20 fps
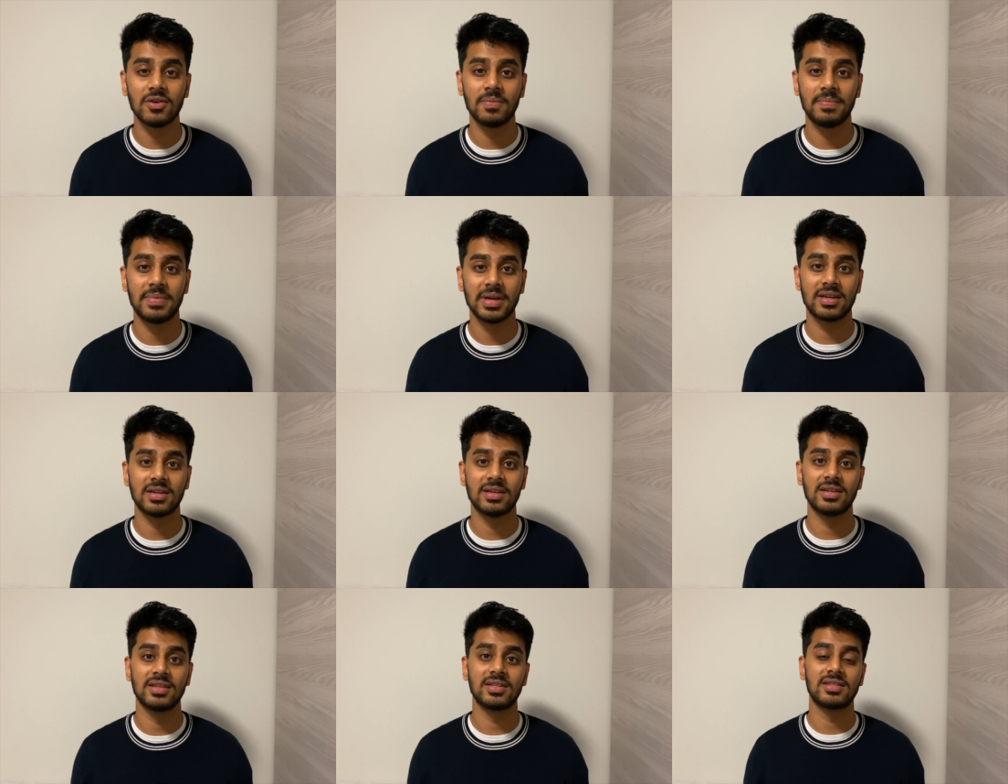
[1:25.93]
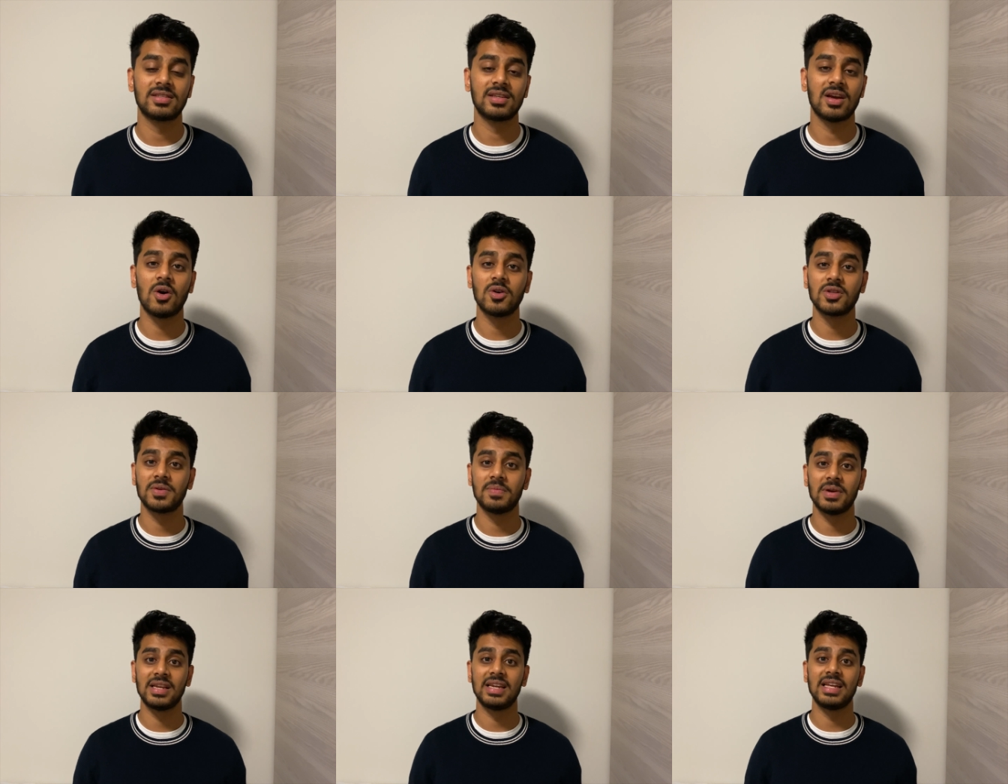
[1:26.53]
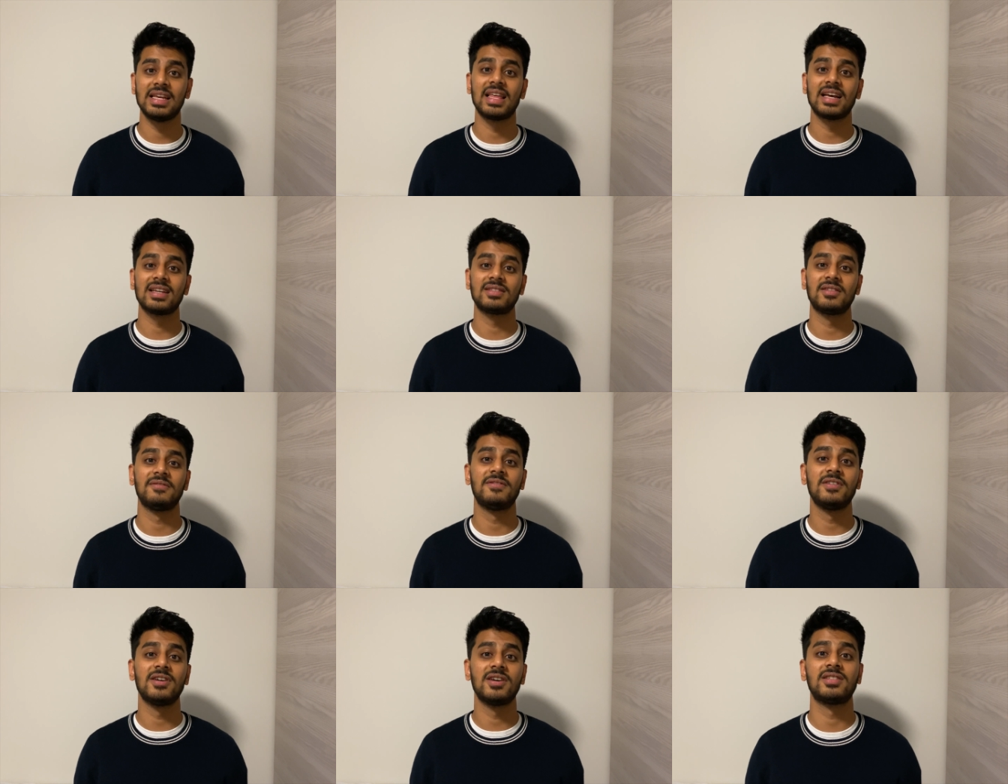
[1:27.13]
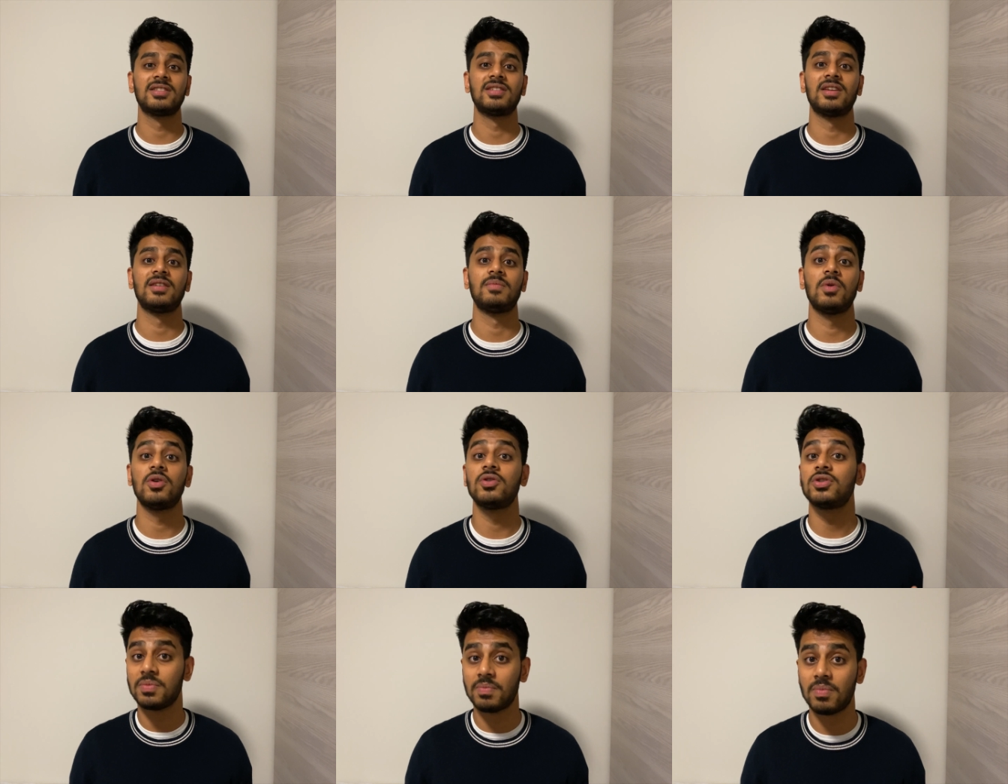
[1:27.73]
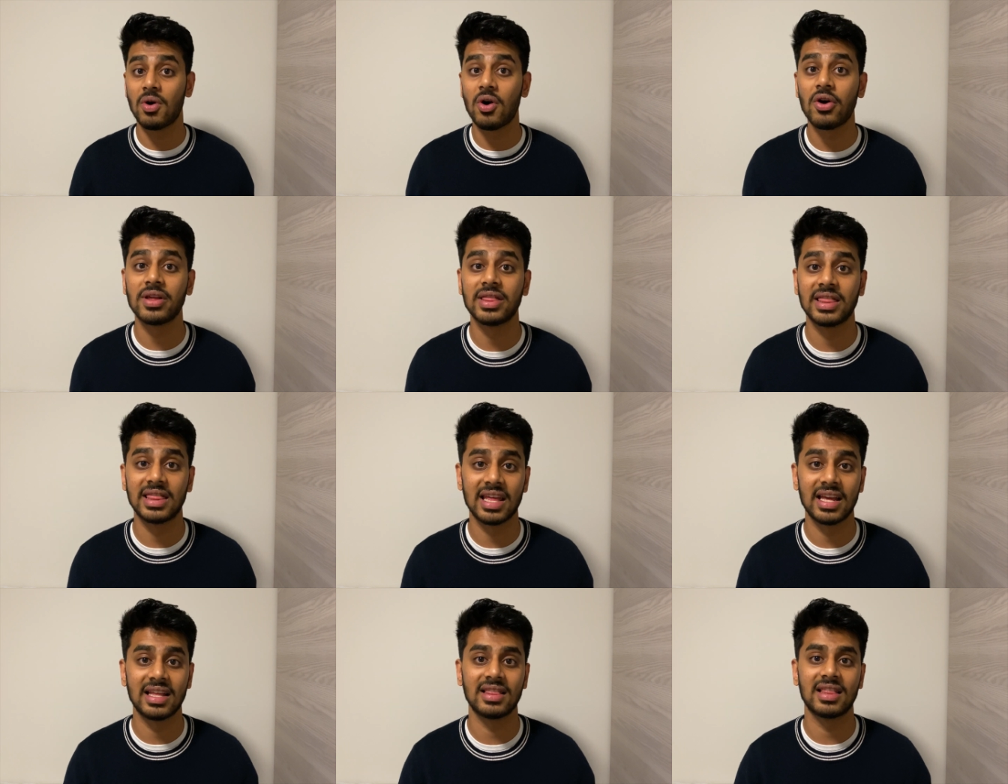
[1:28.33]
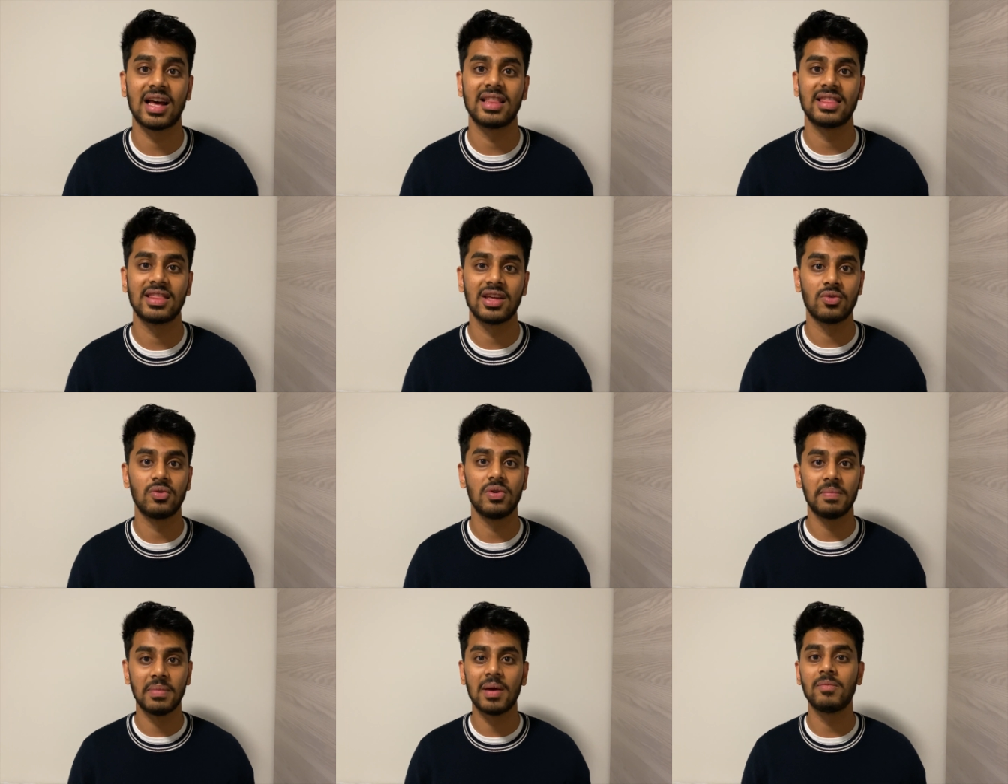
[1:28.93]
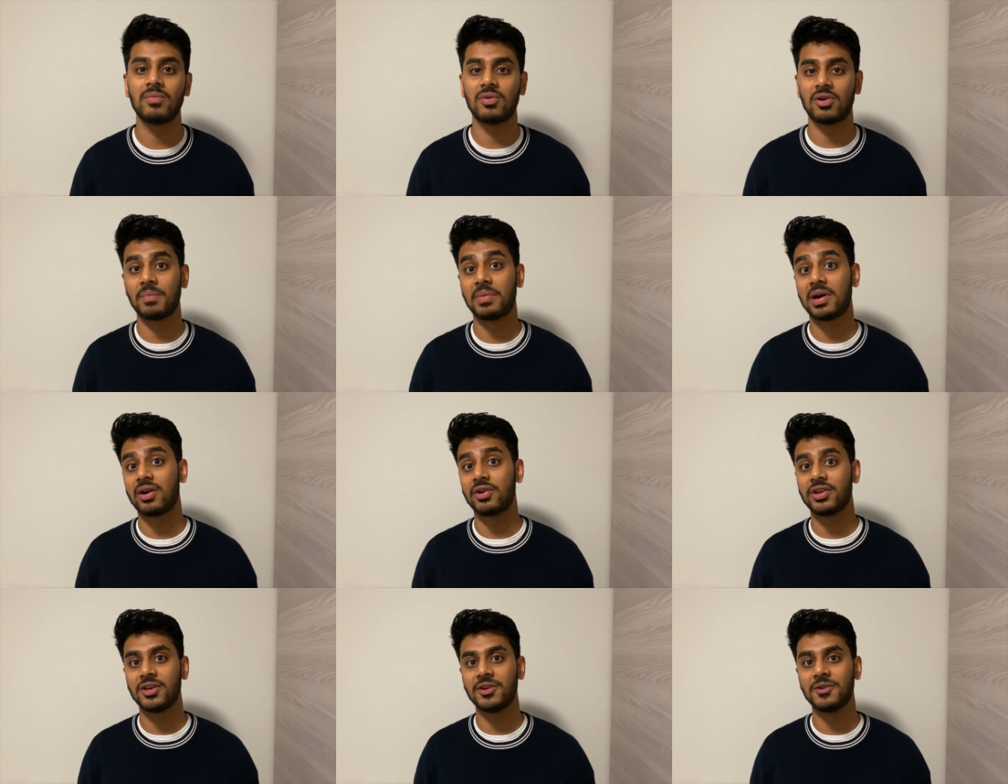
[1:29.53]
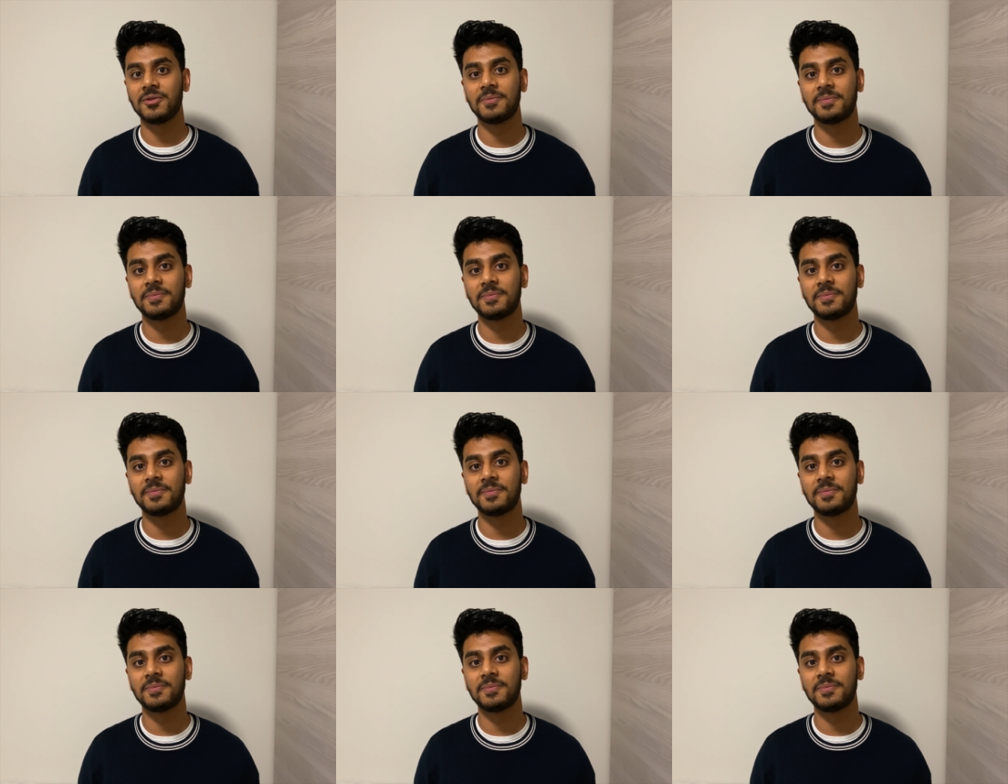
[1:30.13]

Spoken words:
because ultimately that's the first and most important thing that they'll remember about you.